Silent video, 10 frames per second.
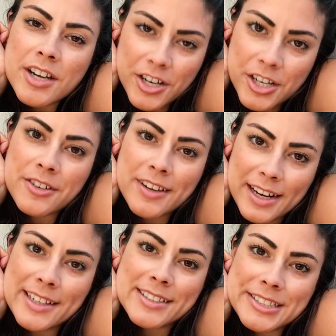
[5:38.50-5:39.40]
taco
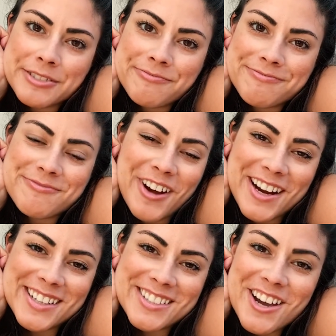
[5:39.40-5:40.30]
night,
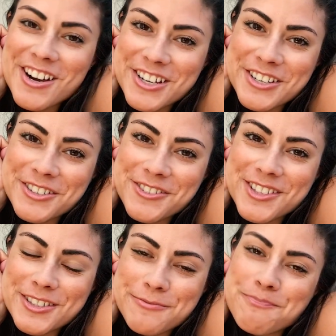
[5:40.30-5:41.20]
right?
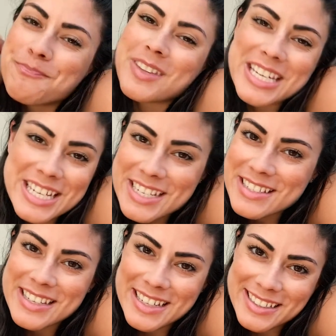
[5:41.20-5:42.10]
Tacos,
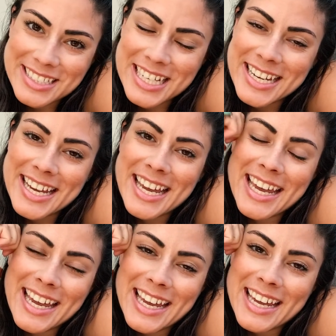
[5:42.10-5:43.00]
easy.
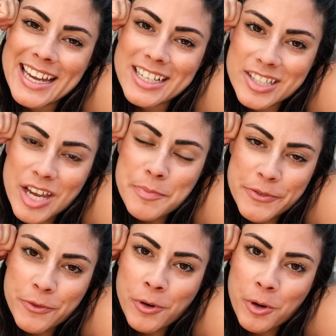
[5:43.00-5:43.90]

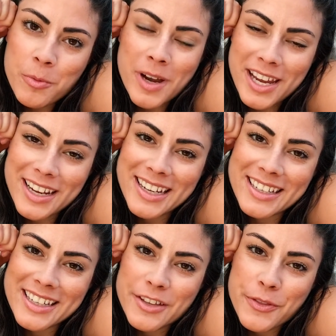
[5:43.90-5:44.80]
Except for
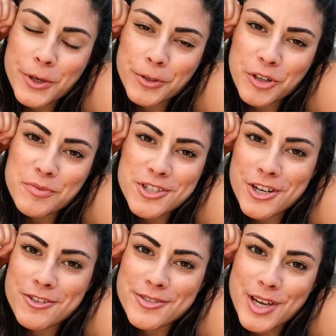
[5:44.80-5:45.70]
when the group
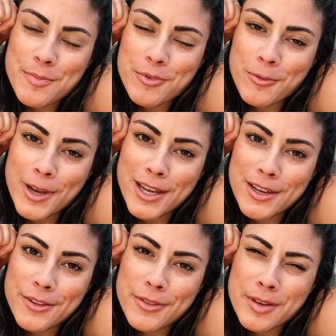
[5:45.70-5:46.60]
shows up
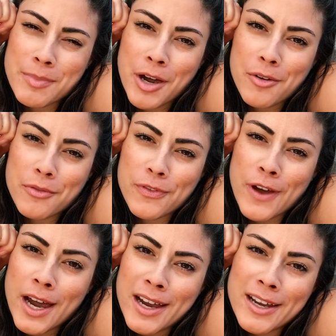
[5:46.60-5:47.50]
with about
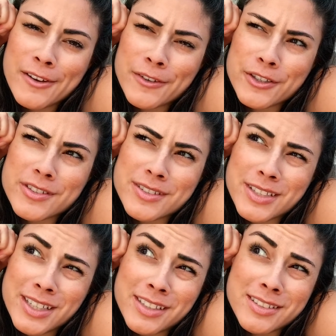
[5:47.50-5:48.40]
5 or
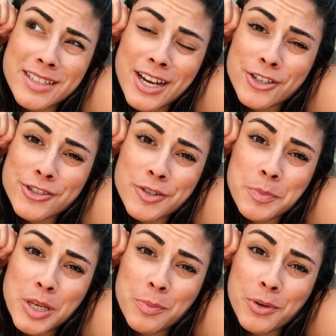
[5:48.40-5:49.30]
6 extra
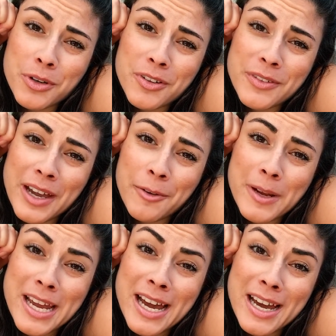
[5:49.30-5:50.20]
people that
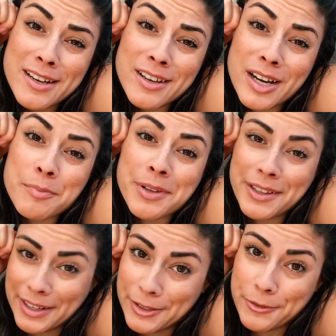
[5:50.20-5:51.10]
we had not
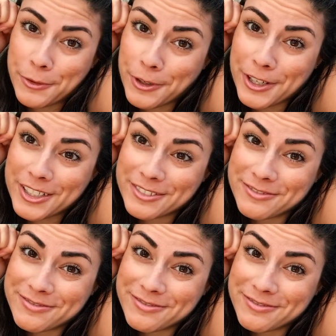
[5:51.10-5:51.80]
planned for.